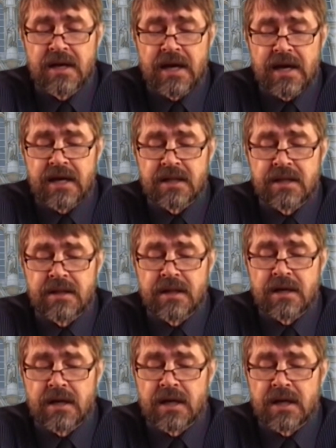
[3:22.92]
and
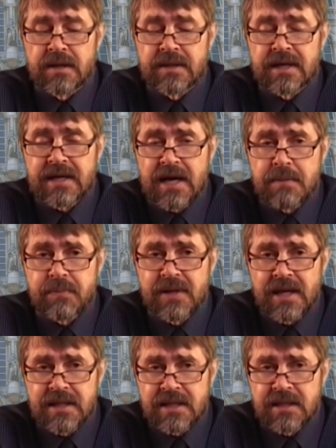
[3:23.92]
the
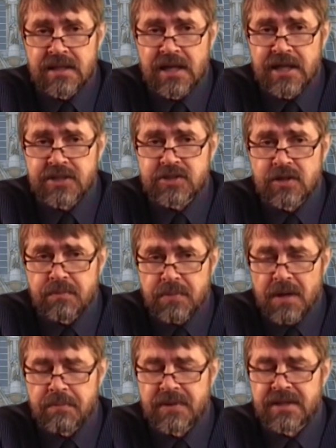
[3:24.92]
Company and Intellectual
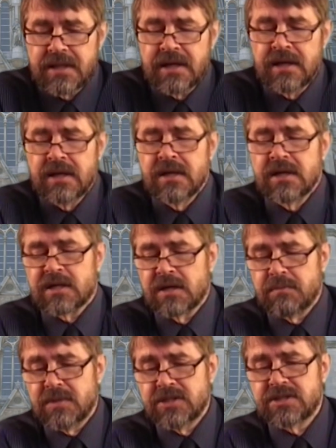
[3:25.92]
Property
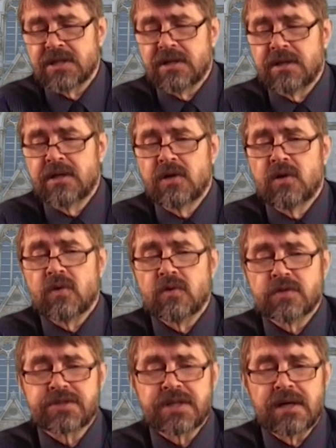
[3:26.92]
Commission
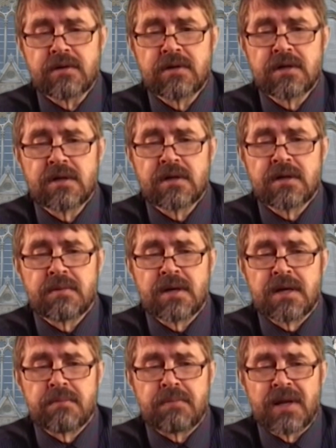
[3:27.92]
also
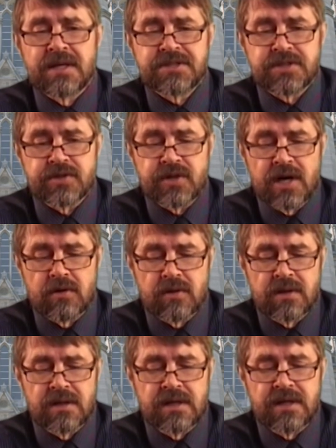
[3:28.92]
plays a
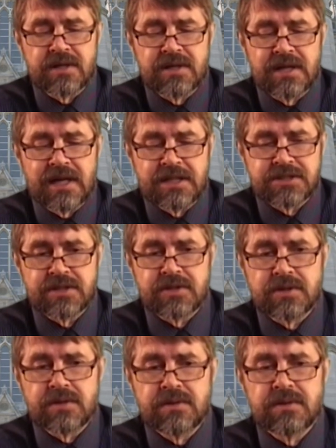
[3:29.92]
role in relation
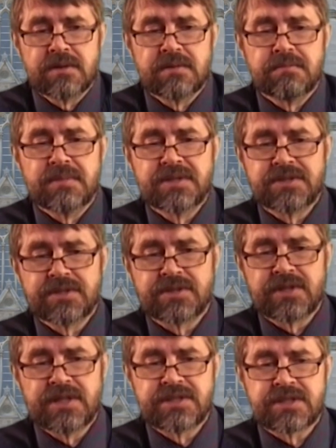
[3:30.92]
to
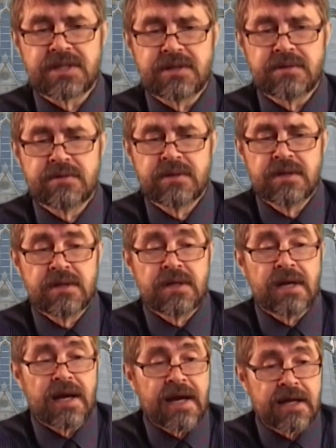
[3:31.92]
business rescue
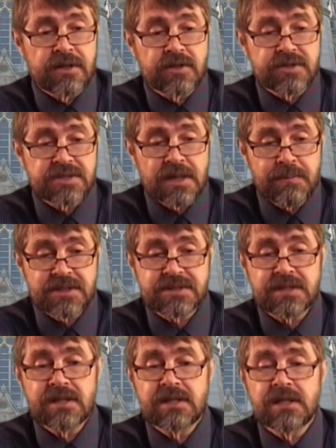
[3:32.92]
and to some
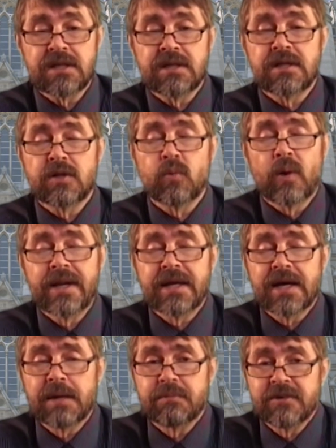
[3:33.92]
extent in the
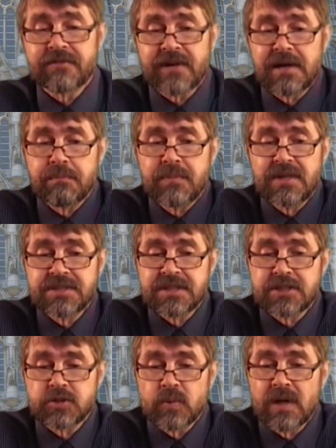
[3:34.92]
winding up of companies
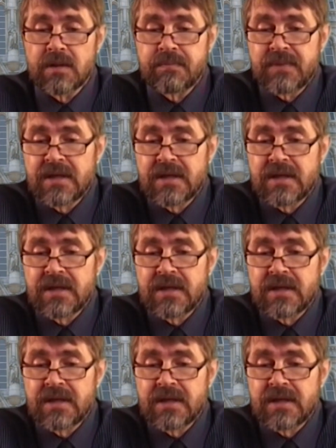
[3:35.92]
as well.